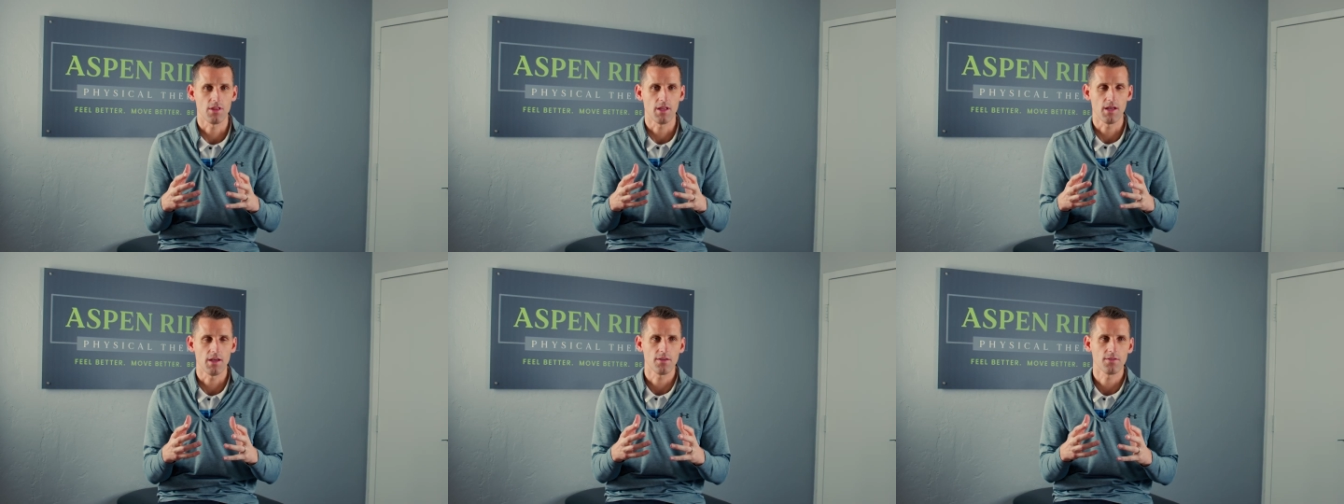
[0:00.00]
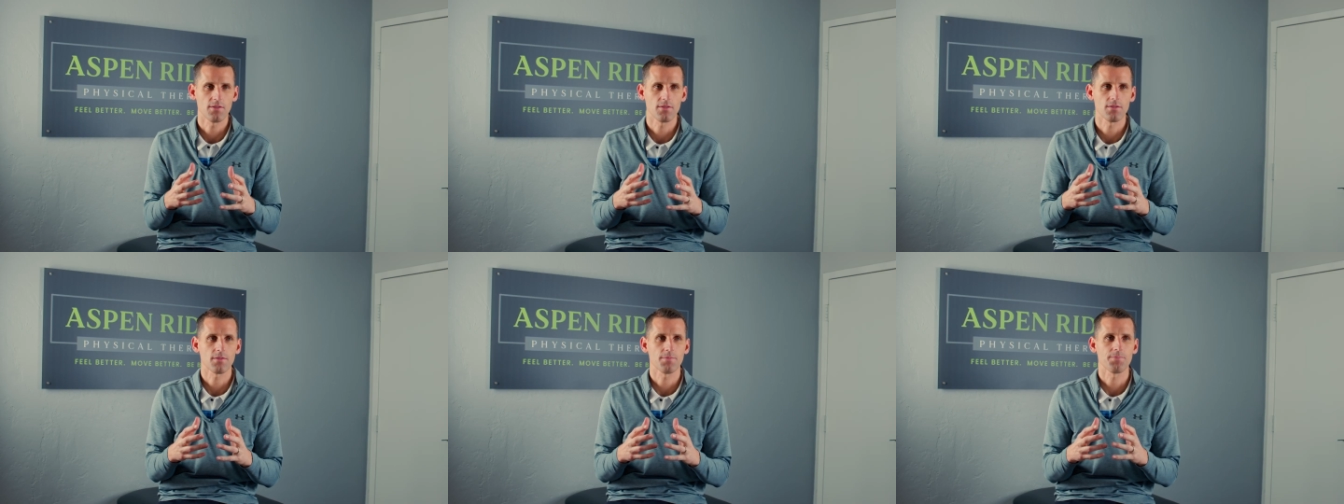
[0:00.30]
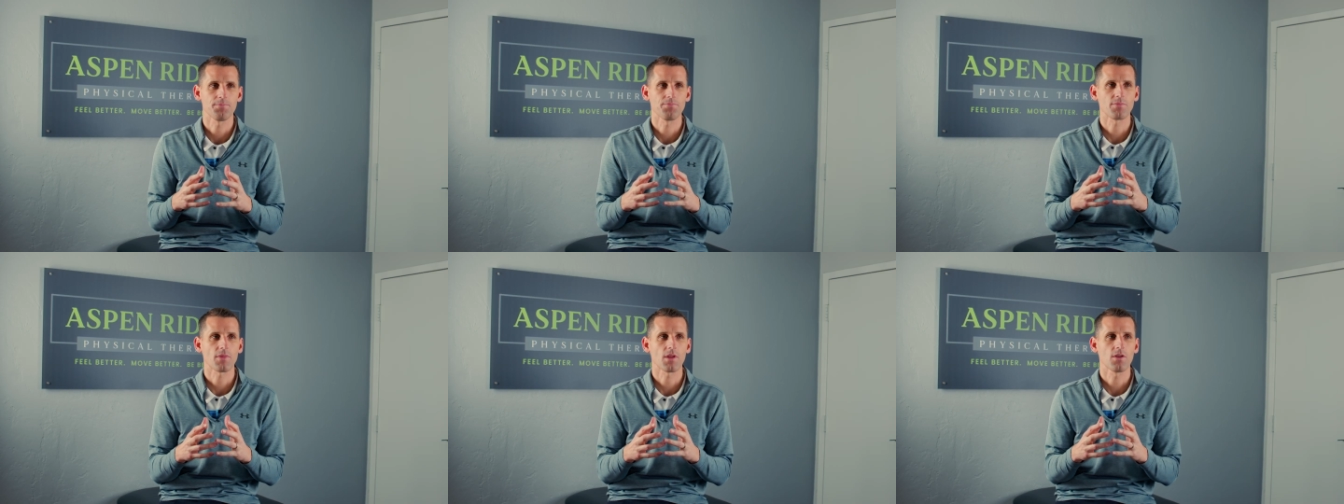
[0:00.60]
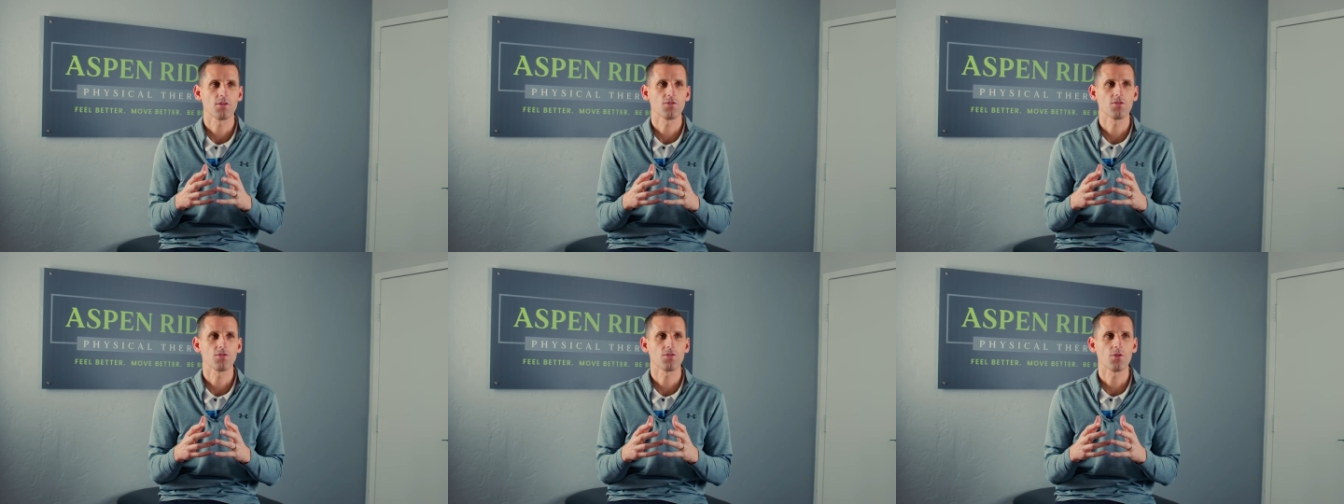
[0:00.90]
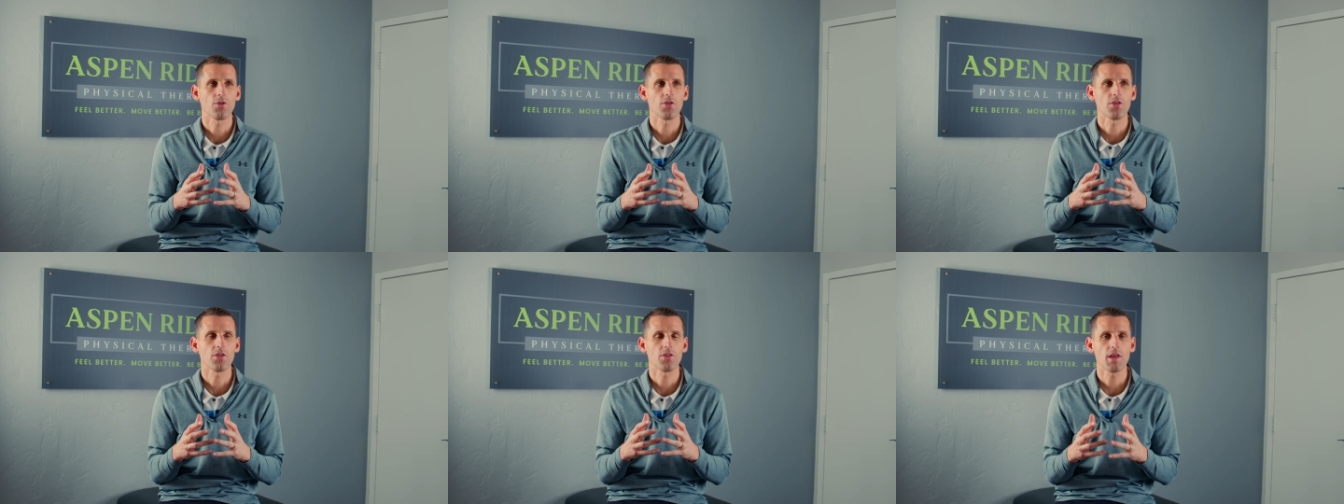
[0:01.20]
this?
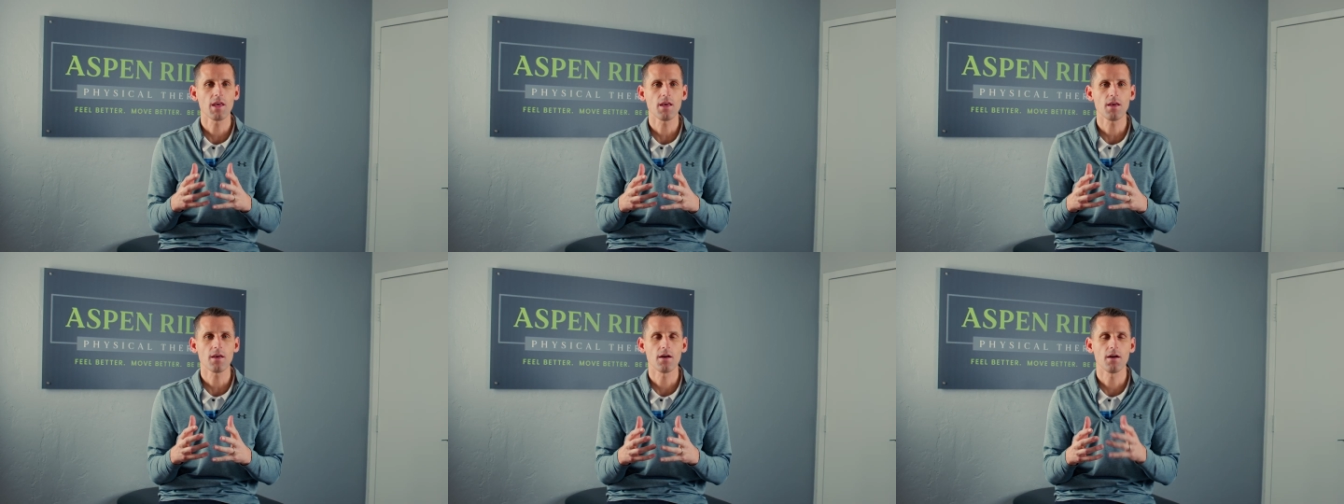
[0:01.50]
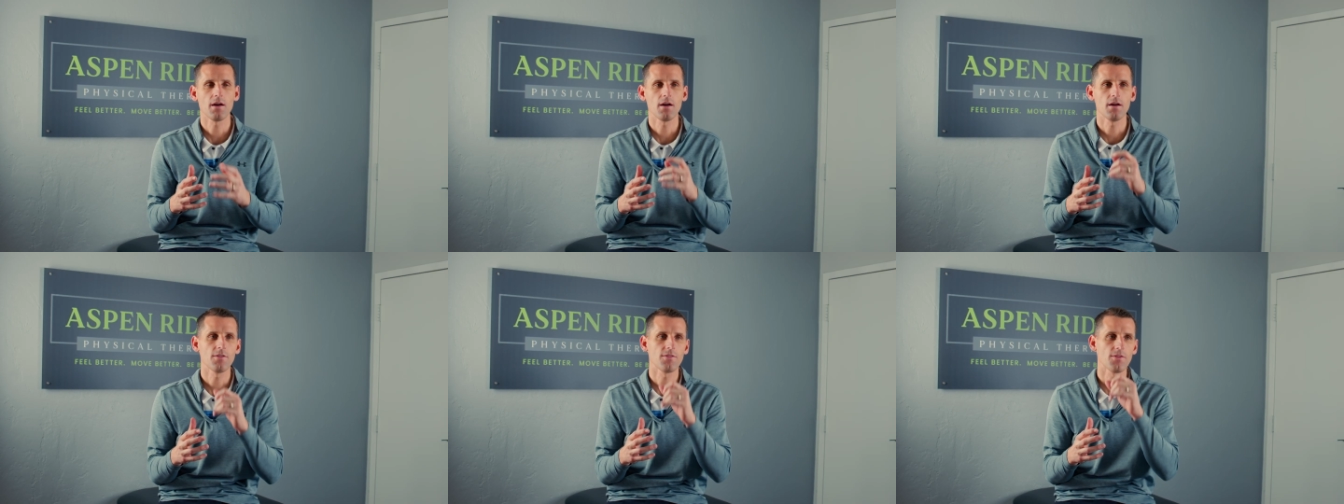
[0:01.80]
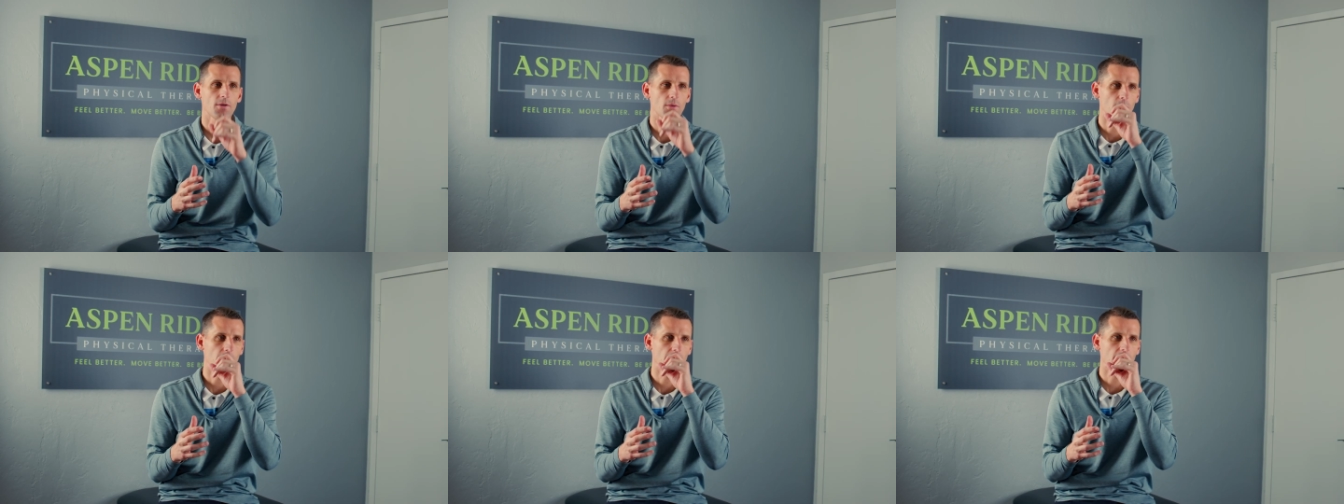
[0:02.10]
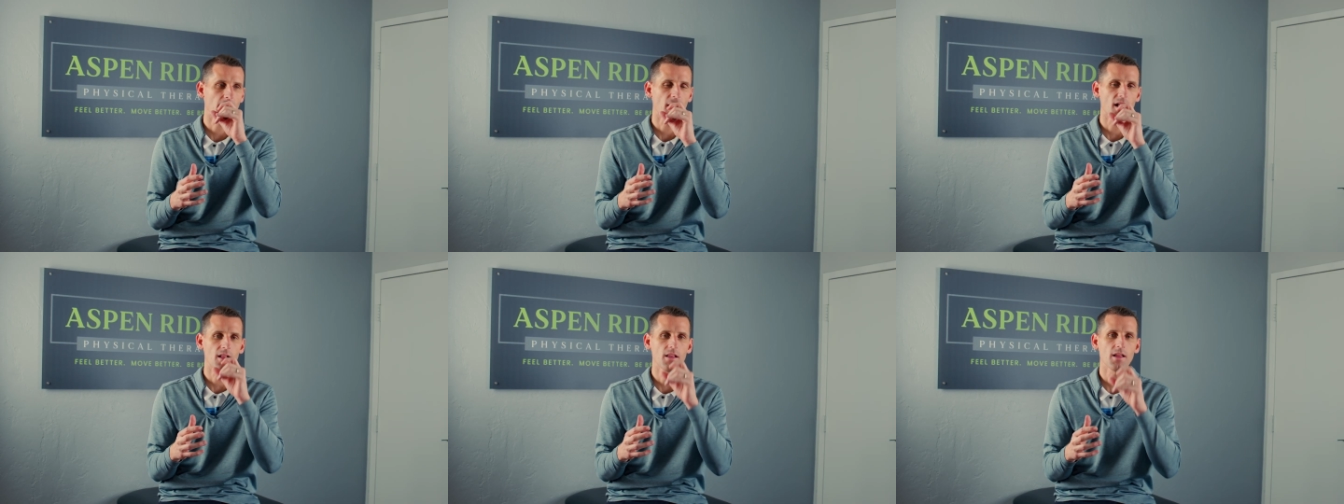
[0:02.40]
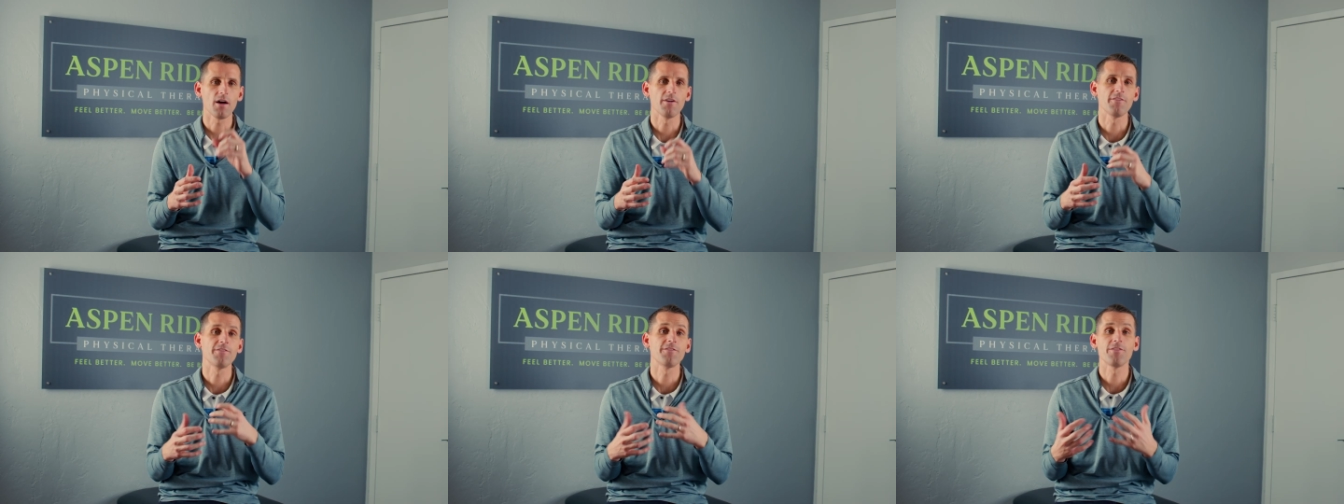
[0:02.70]
So think of, we call
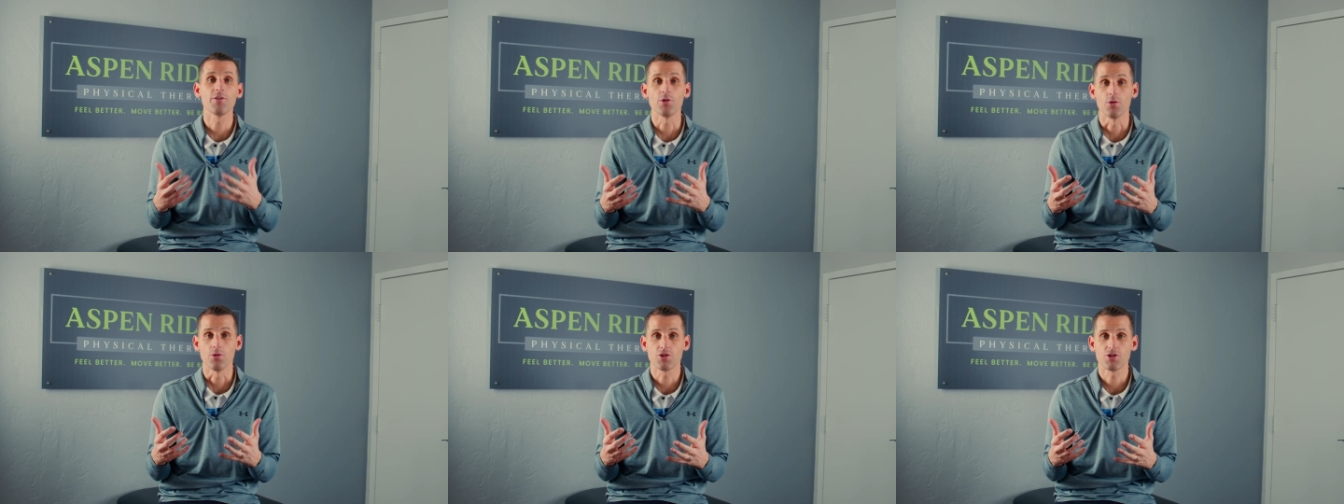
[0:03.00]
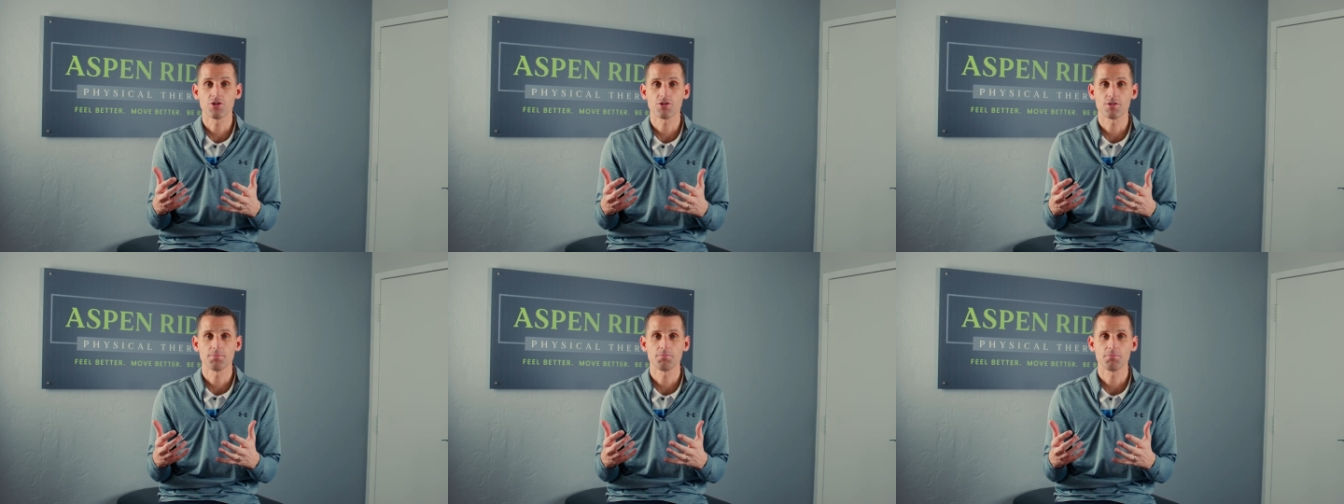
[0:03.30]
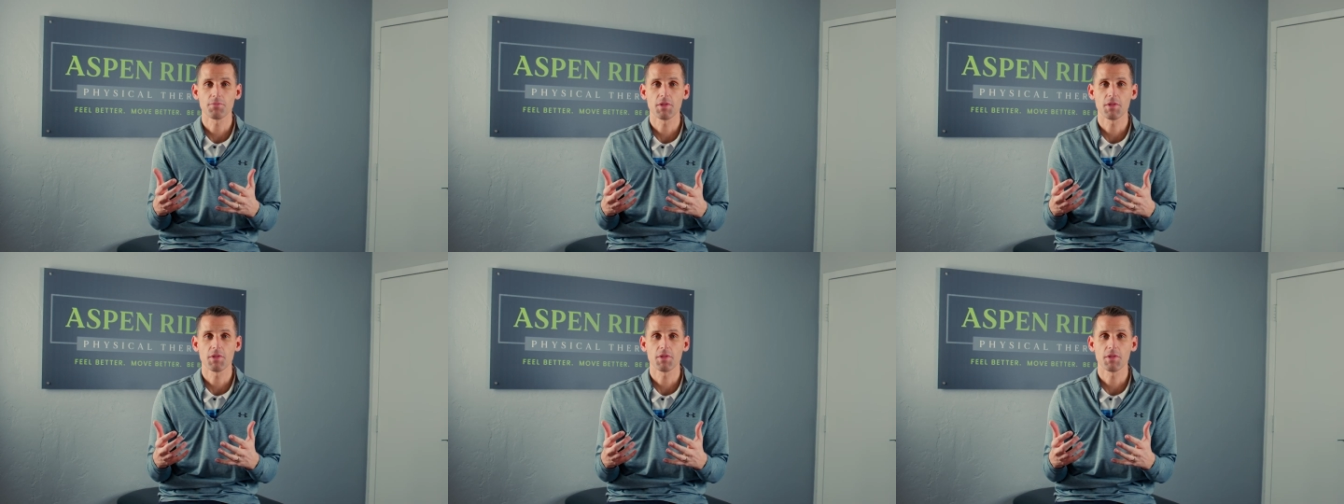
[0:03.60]
it a foosh.